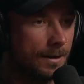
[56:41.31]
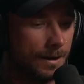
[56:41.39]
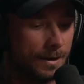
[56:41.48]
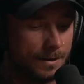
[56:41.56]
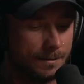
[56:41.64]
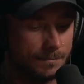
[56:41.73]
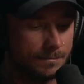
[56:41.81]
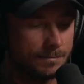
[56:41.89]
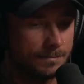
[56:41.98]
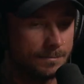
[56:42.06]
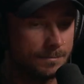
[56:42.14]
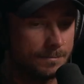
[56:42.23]
Um,
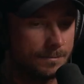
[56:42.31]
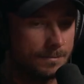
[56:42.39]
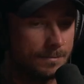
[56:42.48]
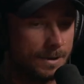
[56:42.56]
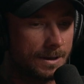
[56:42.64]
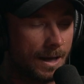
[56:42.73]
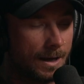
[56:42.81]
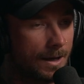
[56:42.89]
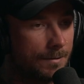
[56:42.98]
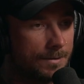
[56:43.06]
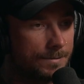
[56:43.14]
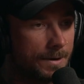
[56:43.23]
and that
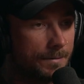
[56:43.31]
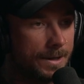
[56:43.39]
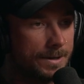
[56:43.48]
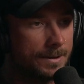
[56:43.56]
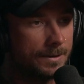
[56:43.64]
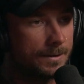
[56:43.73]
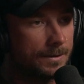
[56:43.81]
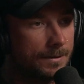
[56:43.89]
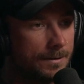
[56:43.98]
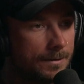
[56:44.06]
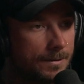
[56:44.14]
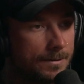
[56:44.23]
camera's been amazing.
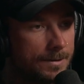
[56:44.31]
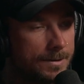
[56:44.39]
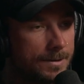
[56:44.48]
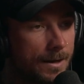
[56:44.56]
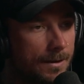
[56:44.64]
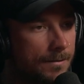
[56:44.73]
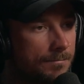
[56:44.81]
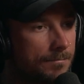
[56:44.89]
Mm-hmm. Just like